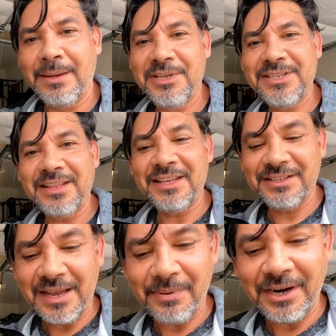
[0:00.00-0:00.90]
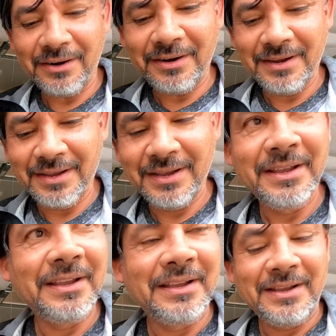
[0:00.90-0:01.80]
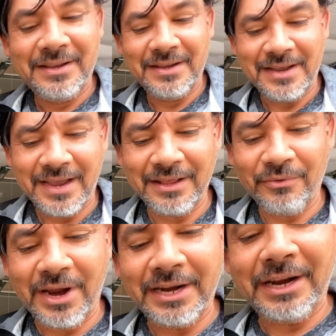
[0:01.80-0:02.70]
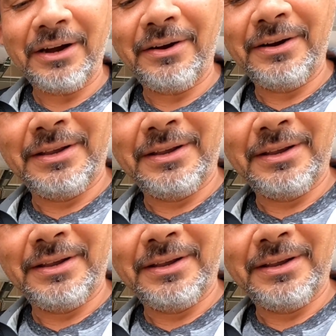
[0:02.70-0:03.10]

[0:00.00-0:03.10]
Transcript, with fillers: Let me set this up here, out of the rain here,